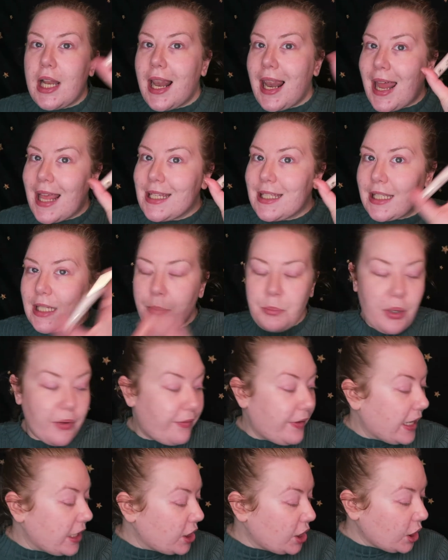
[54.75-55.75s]
Lasting
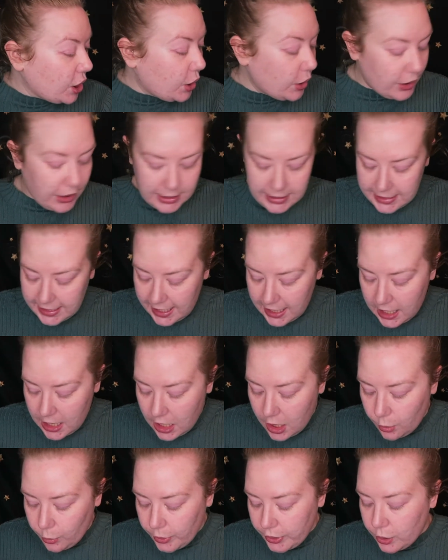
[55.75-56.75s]
Perfection
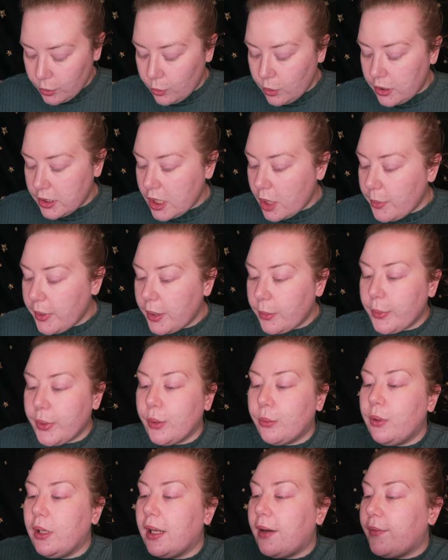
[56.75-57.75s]
Concealer. We all know it,
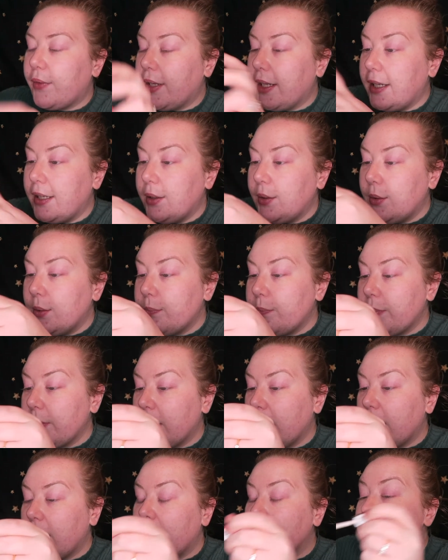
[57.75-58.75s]
we all love it.
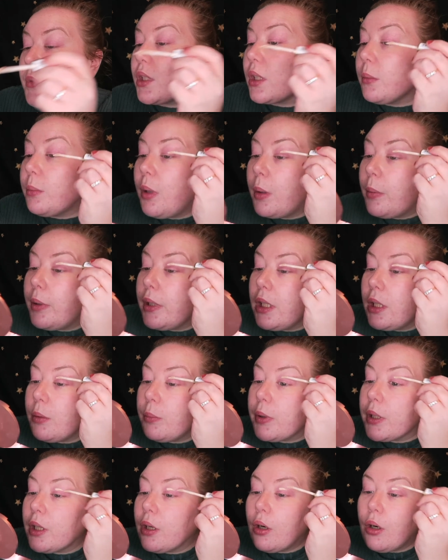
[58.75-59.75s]
I'm just going to pop a little
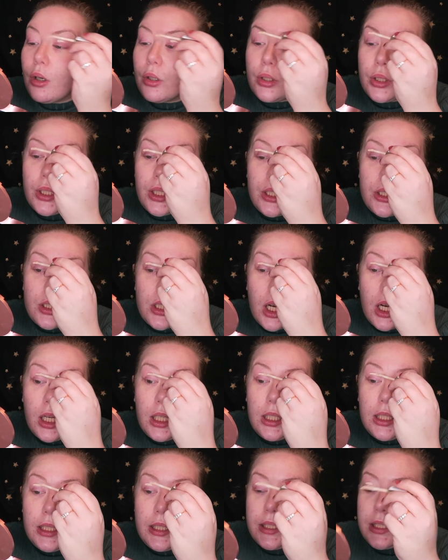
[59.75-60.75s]
bit on each
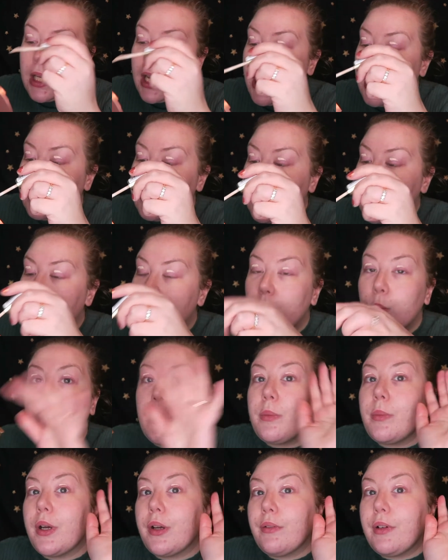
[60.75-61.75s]
eyelid and then
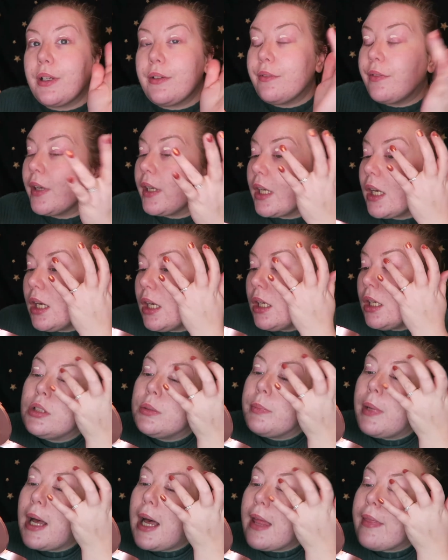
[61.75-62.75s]
with my ring finger
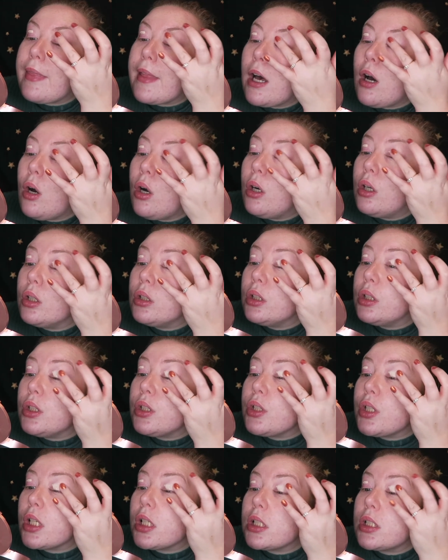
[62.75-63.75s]
pat that on
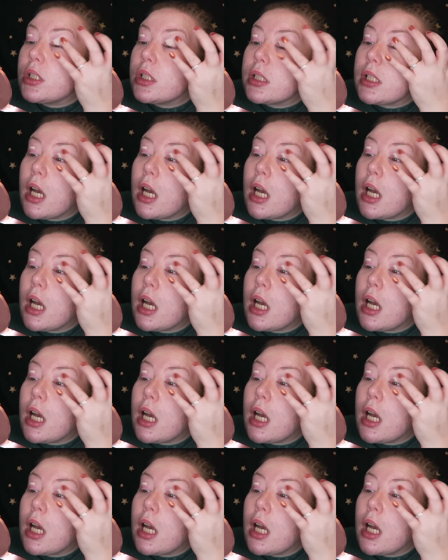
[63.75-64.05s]
just to